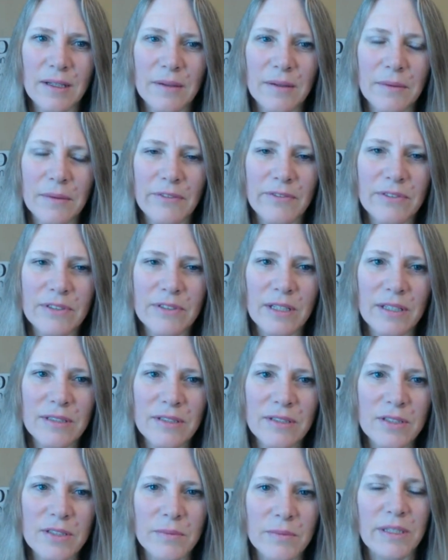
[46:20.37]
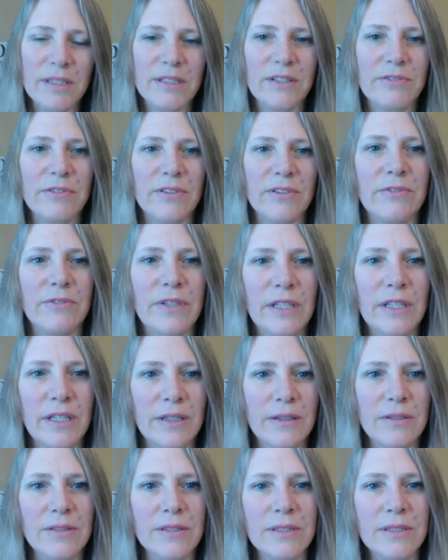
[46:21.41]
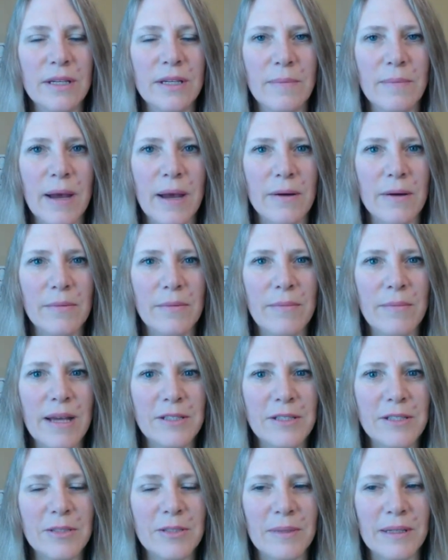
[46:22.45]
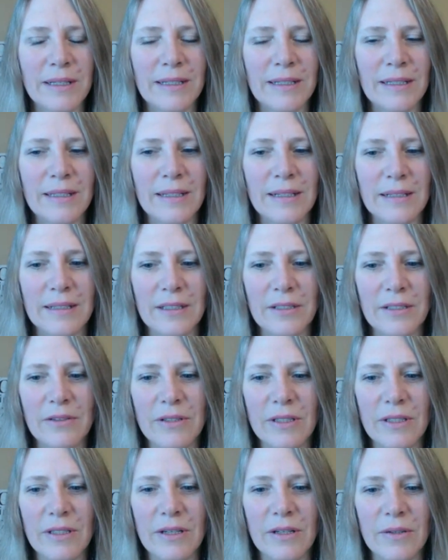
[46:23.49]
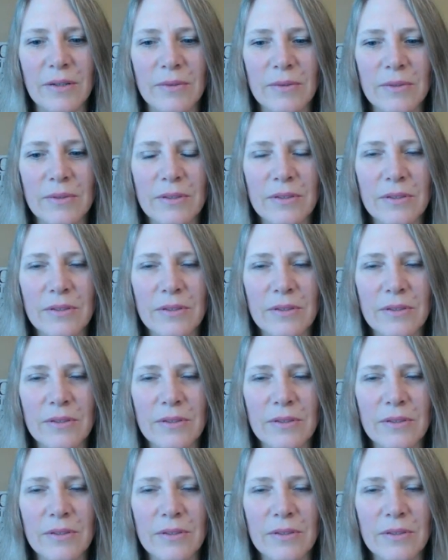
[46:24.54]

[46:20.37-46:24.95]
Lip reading: and I've done so many different videos about masterminding, you can go